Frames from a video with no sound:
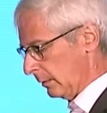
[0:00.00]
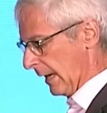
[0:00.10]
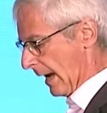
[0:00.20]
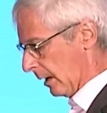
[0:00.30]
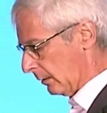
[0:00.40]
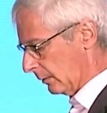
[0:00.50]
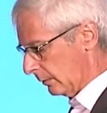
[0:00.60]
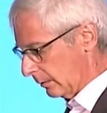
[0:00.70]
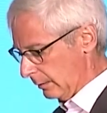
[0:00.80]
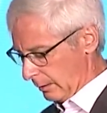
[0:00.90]
Now,
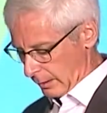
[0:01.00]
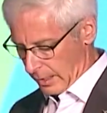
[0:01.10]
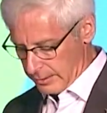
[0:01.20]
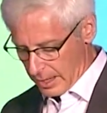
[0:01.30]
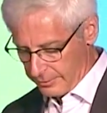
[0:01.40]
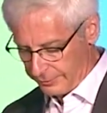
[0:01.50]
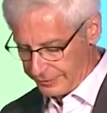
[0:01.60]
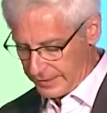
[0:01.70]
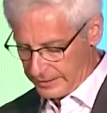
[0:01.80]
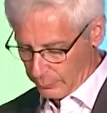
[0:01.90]
another
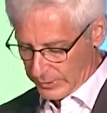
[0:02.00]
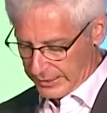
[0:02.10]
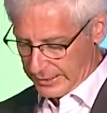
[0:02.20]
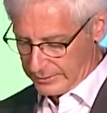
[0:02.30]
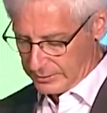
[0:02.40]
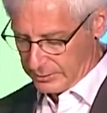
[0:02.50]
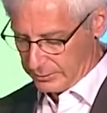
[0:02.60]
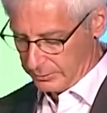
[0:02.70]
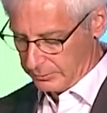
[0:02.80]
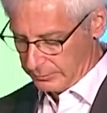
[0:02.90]
thing that we need to
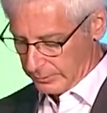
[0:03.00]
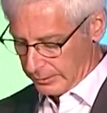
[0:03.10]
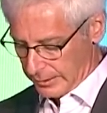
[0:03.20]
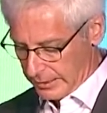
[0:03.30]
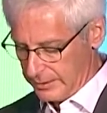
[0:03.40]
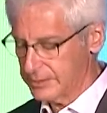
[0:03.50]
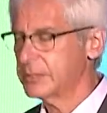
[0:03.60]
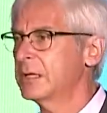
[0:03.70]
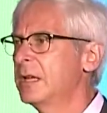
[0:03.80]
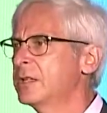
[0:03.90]
do
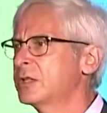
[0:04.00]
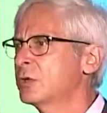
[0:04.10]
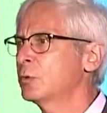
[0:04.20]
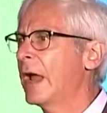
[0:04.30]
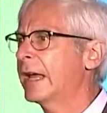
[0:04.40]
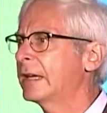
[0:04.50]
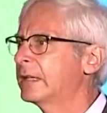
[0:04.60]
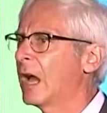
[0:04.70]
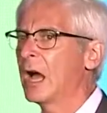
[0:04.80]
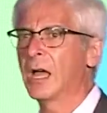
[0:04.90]
is to
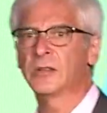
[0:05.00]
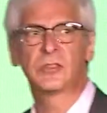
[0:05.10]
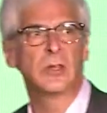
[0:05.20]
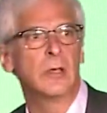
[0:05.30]
recognize